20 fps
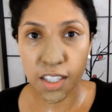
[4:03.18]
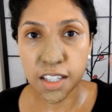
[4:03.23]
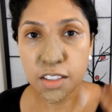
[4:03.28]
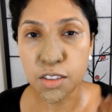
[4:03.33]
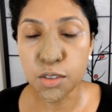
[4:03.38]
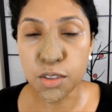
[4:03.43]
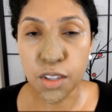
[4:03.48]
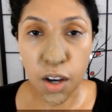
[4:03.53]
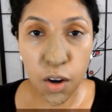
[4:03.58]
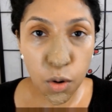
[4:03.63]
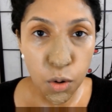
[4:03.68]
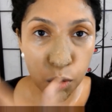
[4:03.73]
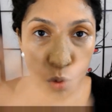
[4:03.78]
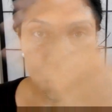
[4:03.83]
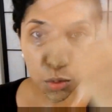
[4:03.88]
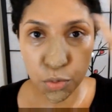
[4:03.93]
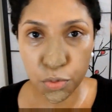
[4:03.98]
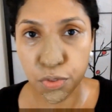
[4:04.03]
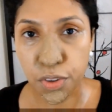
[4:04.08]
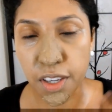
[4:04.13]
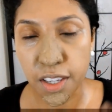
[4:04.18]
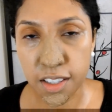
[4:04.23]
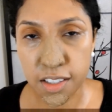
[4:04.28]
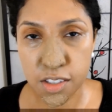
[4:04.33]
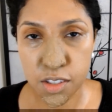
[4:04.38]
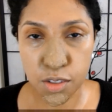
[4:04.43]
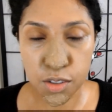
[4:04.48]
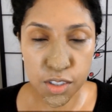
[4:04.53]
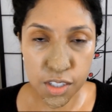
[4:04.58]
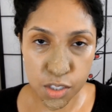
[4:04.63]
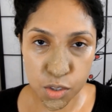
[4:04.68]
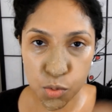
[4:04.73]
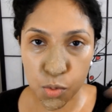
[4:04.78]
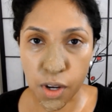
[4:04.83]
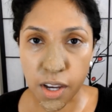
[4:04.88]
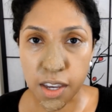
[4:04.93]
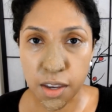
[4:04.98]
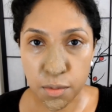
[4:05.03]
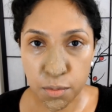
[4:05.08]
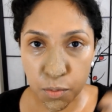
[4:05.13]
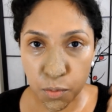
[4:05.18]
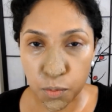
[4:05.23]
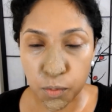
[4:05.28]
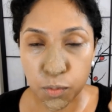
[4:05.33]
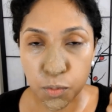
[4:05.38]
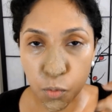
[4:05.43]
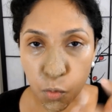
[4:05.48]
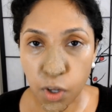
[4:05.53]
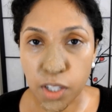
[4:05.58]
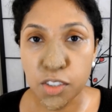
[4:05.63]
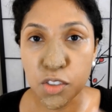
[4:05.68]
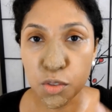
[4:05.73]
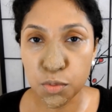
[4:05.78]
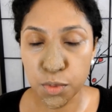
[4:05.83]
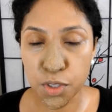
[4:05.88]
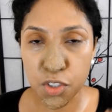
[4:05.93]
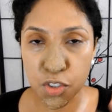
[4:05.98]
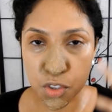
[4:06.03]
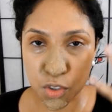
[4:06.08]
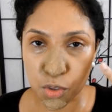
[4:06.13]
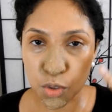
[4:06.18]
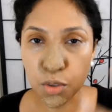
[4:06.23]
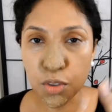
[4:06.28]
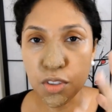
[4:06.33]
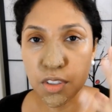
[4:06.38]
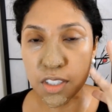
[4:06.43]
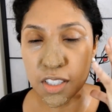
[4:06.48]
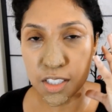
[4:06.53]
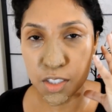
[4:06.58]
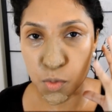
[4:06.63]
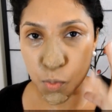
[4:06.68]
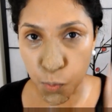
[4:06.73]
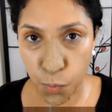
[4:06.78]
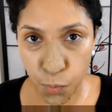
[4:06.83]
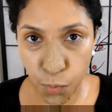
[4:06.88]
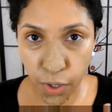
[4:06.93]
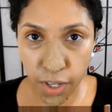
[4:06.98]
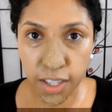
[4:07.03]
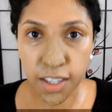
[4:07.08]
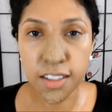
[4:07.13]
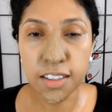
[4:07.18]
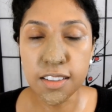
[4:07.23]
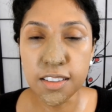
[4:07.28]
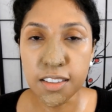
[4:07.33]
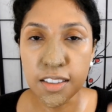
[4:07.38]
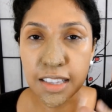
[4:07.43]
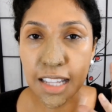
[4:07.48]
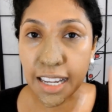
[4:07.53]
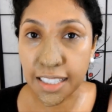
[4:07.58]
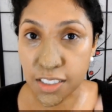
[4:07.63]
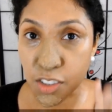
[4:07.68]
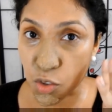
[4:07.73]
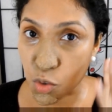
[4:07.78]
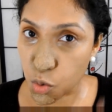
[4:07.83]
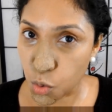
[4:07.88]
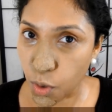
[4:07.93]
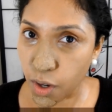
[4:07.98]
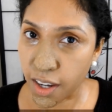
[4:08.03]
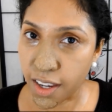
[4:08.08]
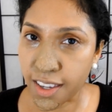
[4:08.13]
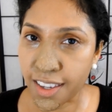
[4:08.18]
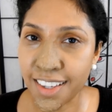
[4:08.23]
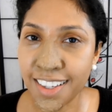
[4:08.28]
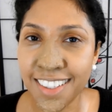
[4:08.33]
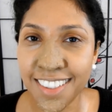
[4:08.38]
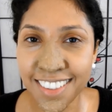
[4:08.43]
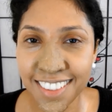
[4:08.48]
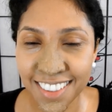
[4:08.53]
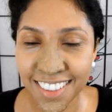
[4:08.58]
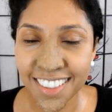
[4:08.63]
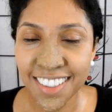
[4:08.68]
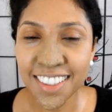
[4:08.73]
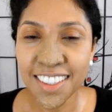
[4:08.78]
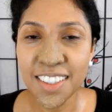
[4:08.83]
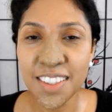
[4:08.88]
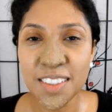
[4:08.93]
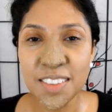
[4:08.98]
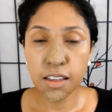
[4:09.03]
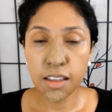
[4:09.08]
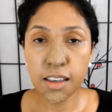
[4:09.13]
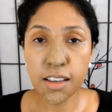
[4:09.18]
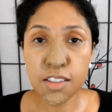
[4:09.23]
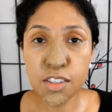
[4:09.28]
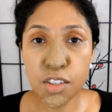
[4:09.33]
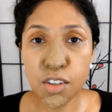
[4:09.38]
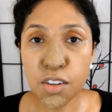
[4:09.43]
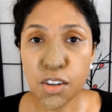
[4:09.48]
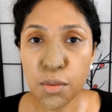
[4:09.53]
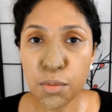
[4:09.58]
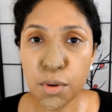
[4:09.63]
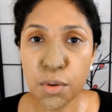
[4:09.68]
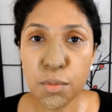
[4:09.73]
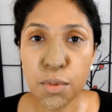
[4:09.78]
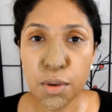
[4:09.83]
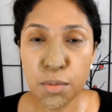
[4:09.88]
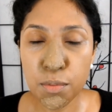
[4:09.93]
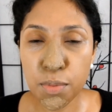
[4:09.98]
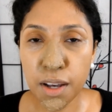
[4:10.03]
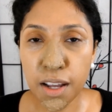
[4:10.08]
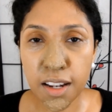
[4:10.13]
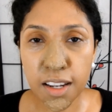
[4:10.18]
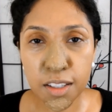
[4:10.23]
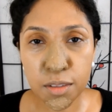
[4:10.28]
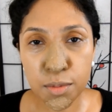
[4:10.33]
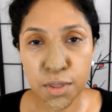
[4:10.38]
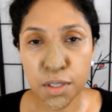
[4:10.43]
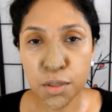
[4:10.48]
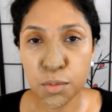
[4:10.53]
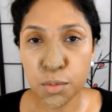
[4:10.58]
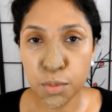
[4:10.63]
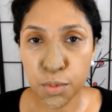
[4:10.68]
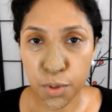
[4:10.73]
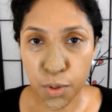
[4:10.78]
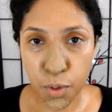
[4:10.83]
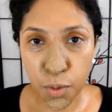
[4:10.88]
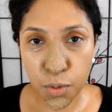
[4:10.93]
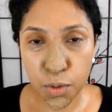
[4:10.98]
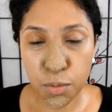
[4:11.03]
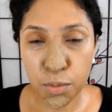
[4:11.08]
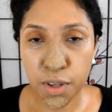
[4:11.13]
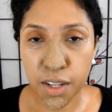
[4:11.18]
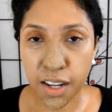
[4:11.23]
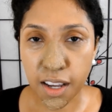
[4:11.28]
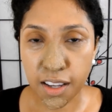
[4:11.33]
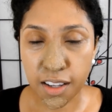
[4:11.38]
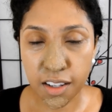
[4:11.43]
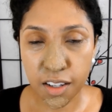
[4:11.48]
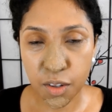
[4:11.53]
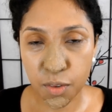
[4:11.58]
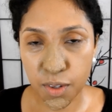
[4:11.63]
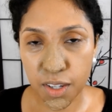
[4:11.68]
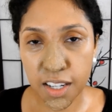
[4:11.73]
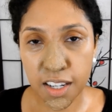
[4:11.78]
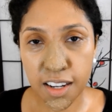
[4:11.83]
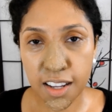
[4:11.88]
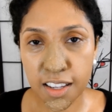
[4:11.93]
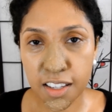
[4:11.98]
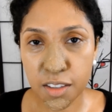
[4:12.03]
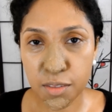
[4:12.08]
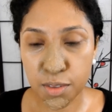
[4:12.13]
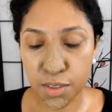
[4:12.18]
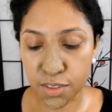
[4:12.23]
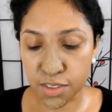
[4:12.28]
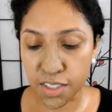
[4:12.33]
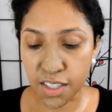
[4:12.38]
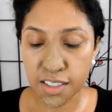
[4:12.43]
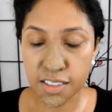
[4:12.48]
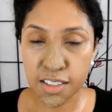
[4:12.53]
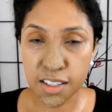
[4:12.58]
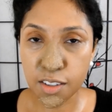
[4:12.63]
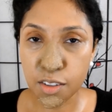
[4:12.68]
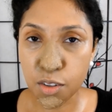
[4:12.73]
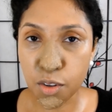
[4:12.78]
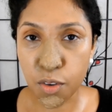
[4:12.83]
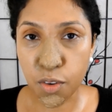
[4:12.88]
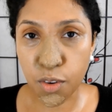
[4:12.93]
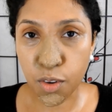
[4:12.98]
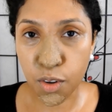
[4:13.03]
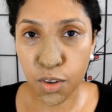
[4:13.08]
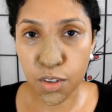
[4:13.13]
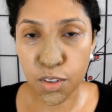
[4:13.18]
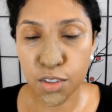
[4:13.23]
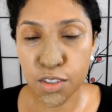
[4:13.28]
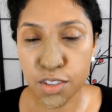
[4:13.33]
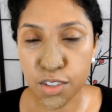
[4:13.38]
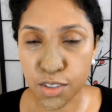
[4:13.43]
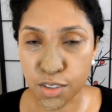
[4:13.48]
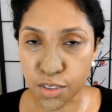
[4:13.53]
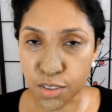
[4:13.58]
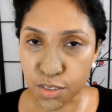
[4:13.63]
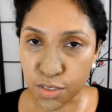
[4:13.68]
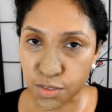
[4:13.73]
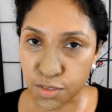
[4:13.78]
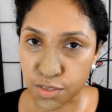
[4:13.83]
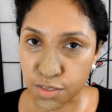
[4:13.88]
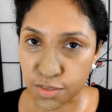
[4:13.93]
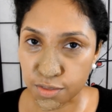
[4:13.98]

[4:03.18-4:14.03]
get to the whole face, so that's why I want to make sure it's wet, not dry. And sorry about my palette, but it broke, but I really like it because it has a lot of color, so